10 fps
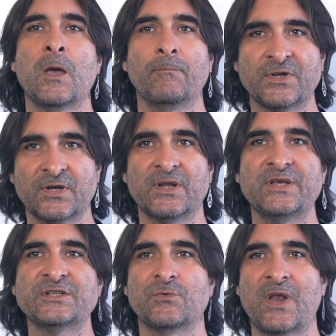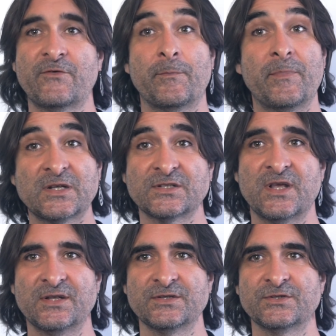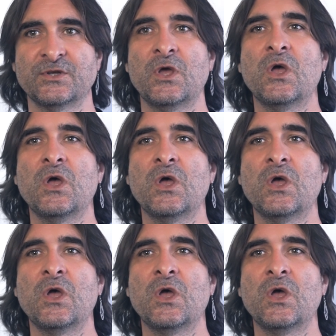But at least we'll have a better sense